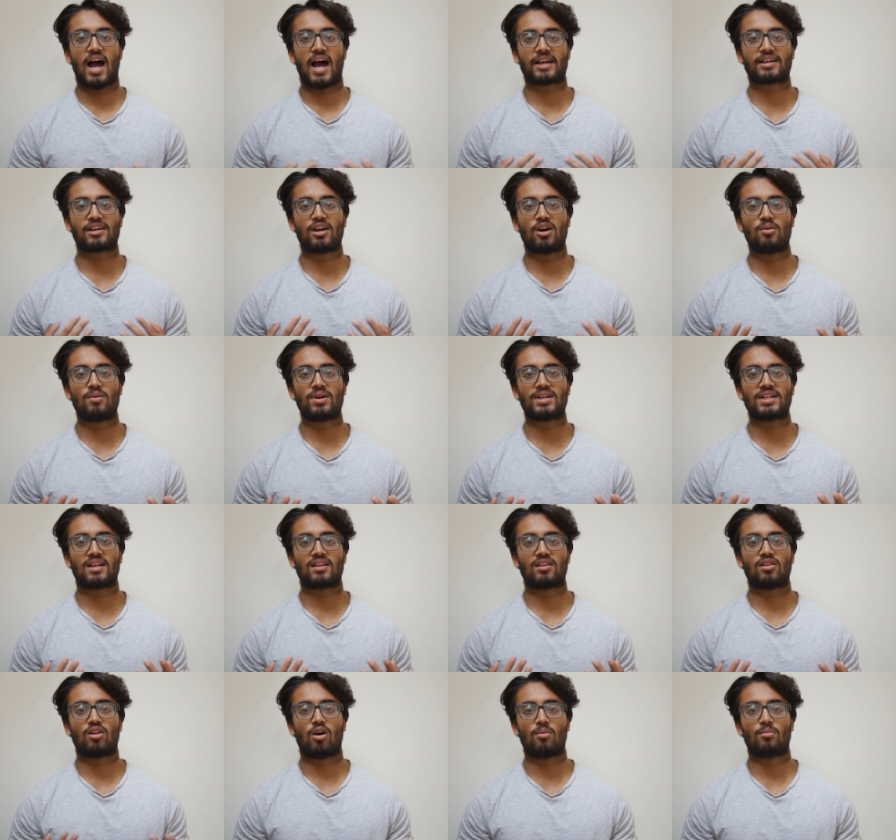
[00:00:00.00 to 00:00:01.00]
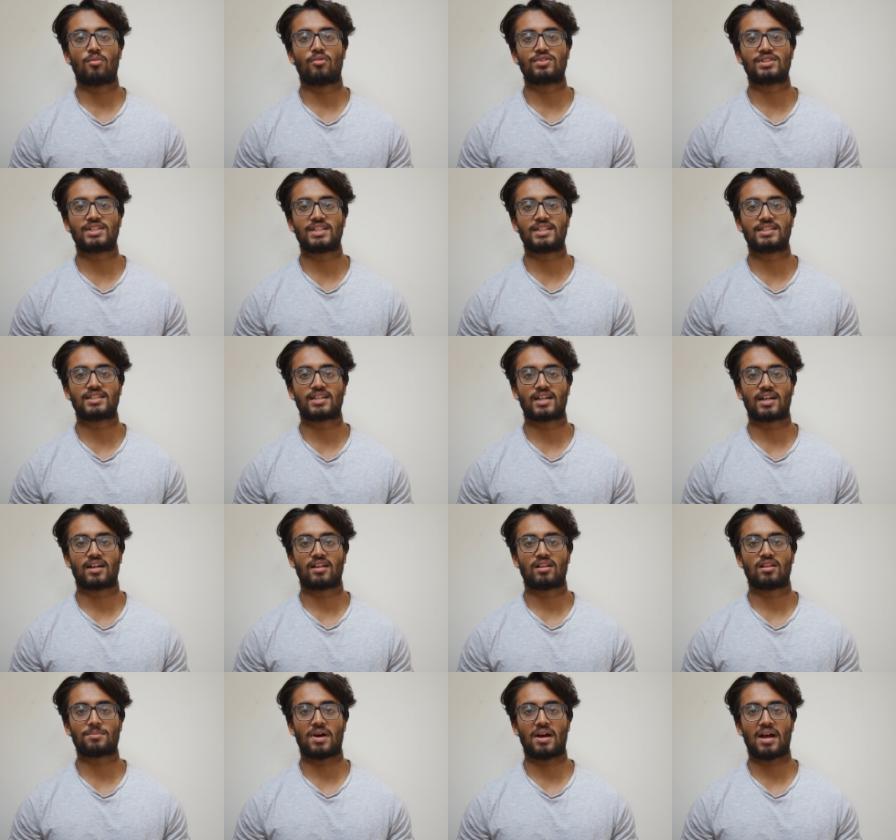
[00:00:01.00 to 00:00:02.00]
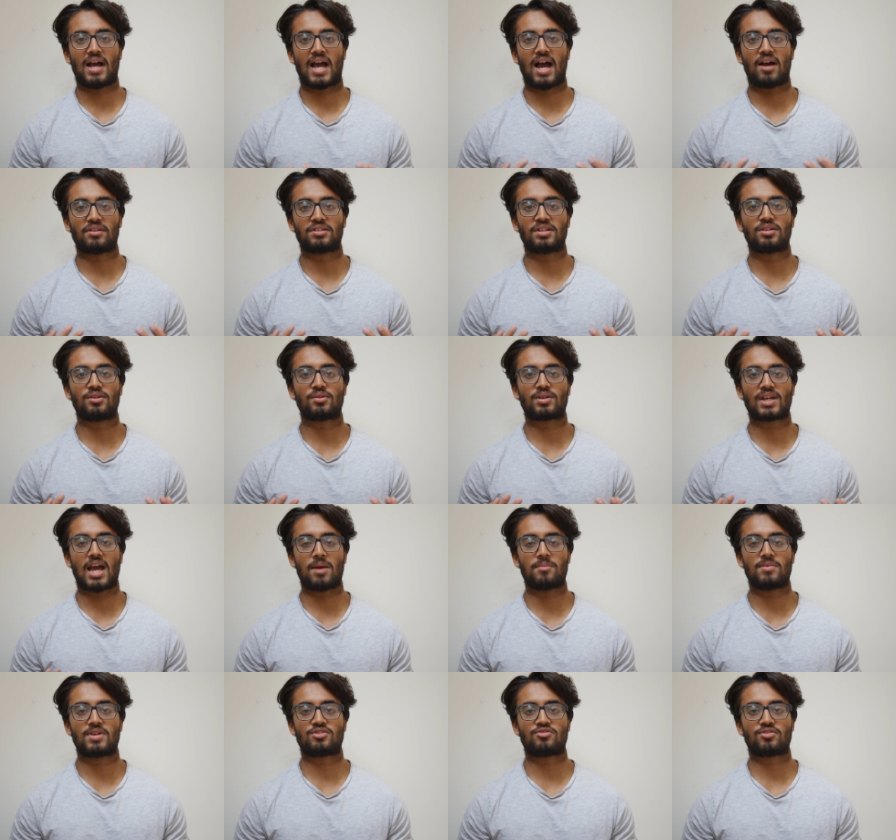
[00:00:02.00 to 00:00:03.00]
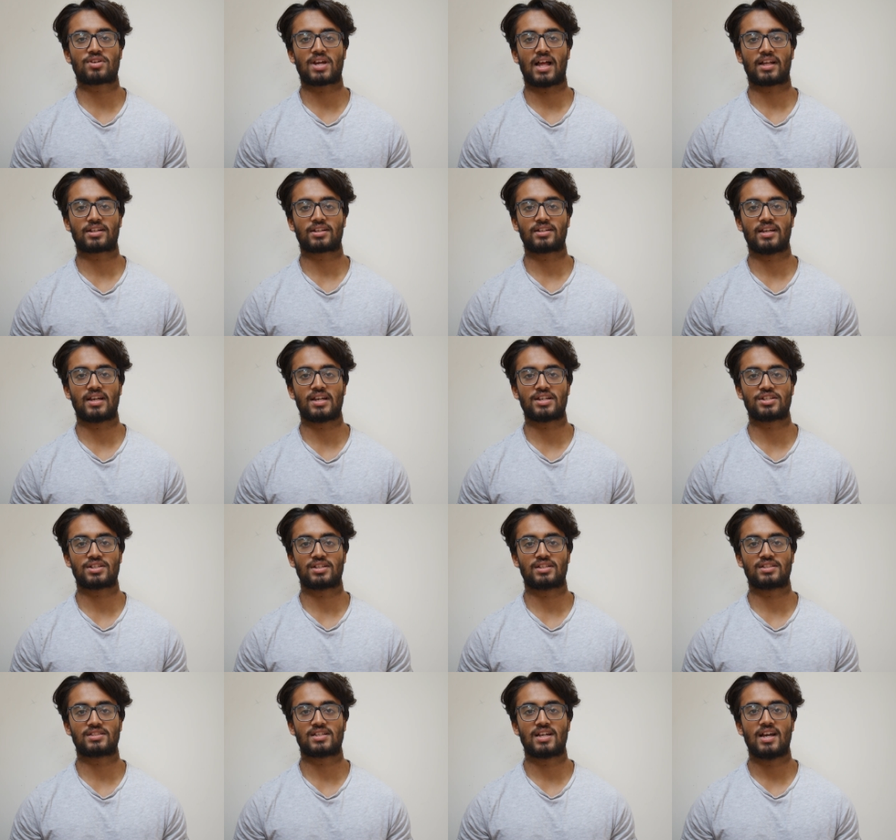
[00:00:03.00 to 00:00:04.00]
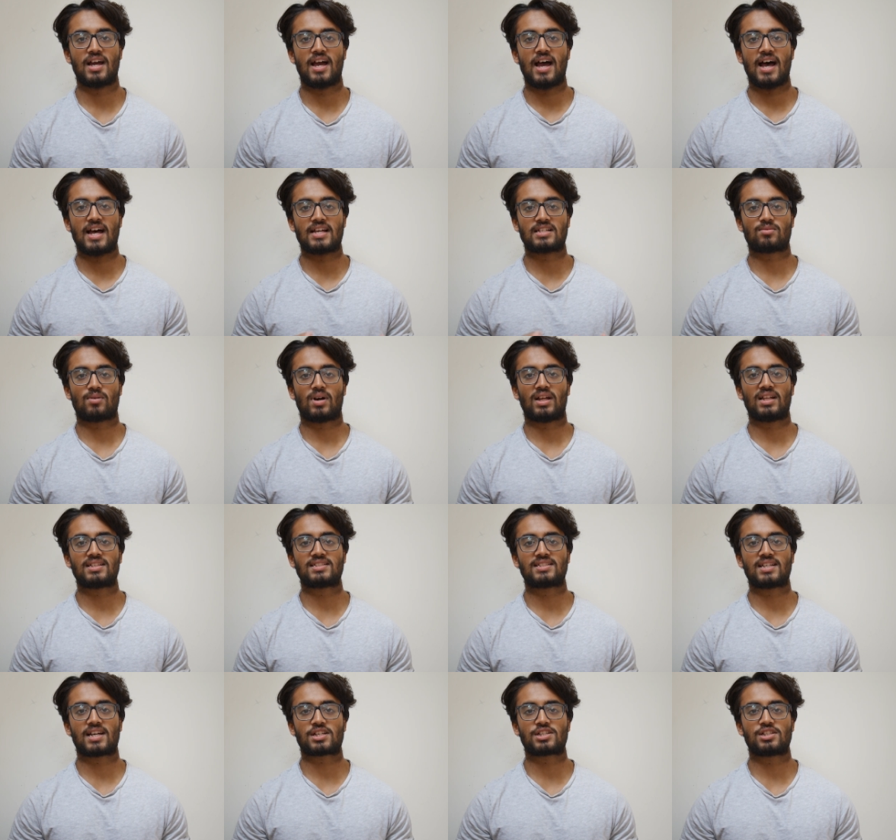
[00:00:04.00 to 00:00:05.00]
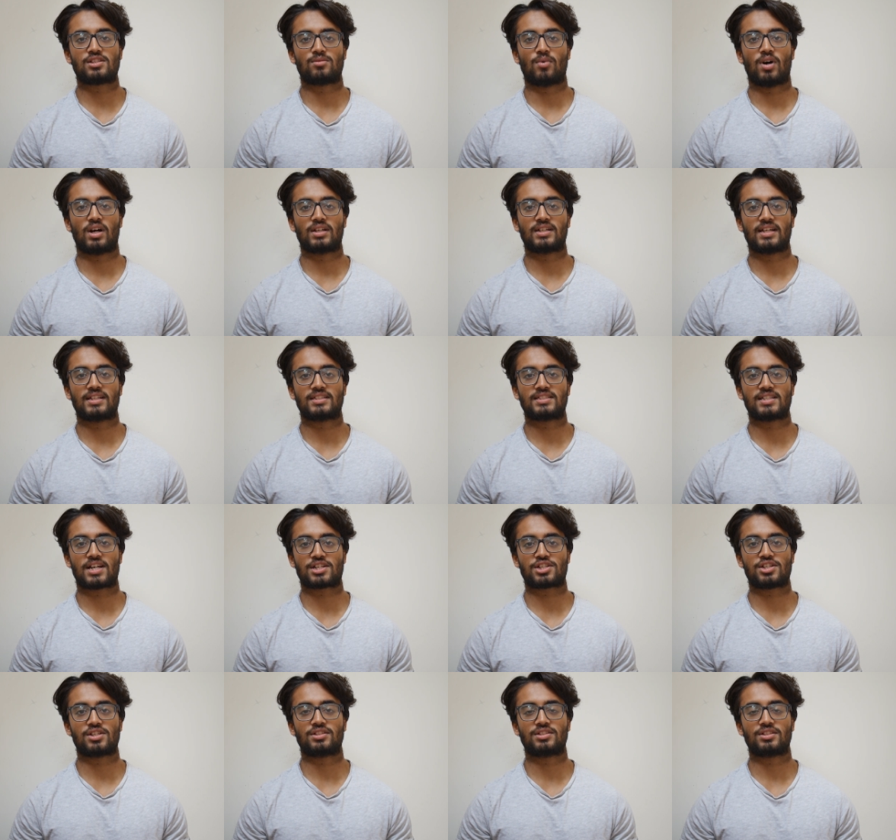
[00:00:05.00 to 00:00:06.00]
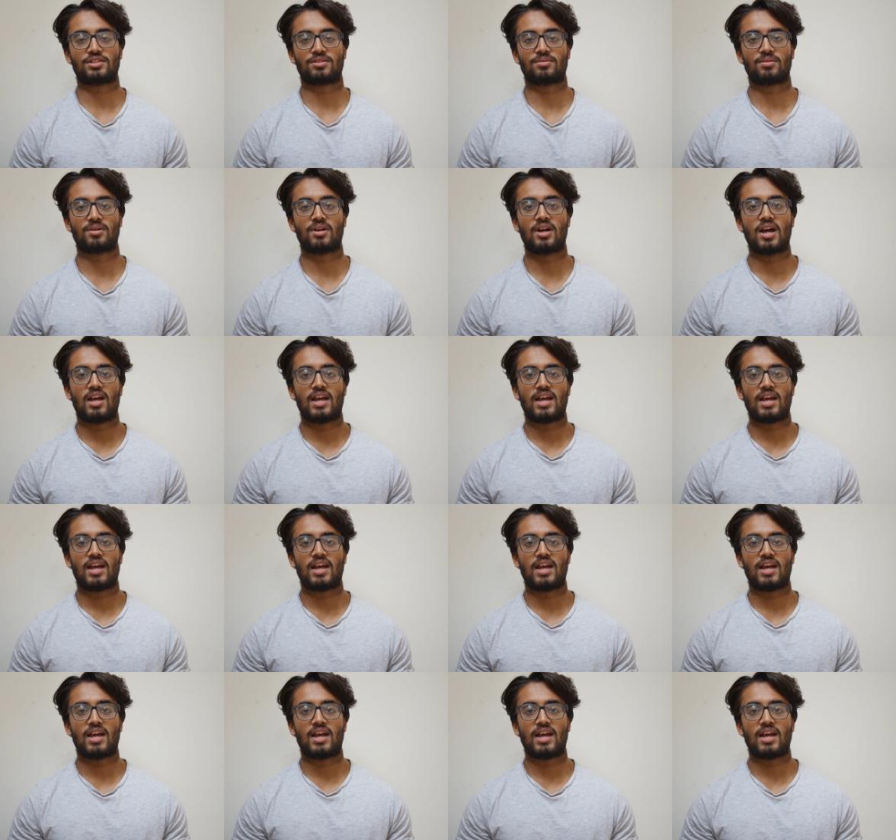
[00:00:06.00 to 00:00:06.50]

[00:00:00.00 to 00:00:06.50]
I go in a lot more detail about how to do chemistry calculations, as well as section one and section two